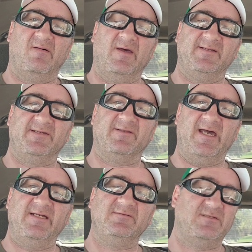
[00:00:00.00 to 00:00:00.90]
And until
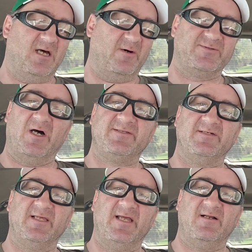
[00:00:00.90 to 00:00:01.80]
then, I will talk
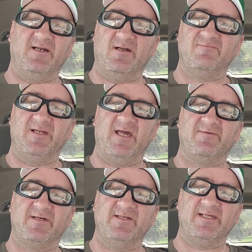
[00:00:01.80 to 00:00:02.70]
to you later, and everybody have
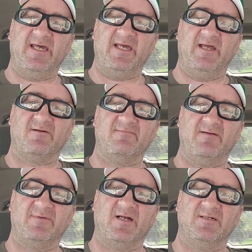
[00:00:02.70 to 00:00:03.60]
a good day. And
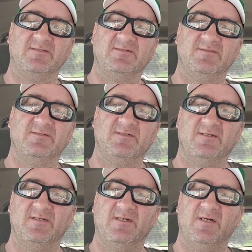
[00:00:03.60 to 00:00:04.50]
remember,
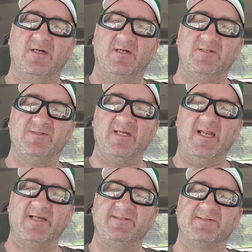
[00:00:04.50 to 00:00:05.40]
Gen
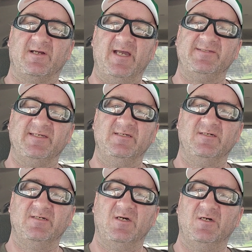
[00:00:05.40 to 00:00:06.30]
X is crazy
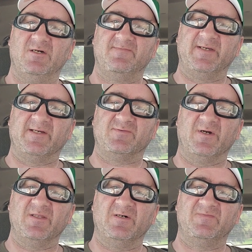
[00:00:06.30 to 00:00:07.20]
because
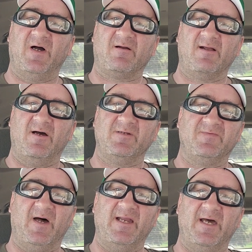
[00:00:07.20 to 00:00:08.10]
we're the fuck around and
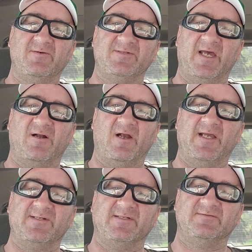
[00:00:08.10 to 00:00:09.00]
find out
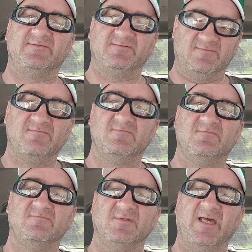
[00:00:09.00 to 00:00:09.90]
generation.
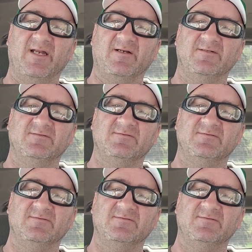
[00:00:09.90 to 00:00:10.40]
Later.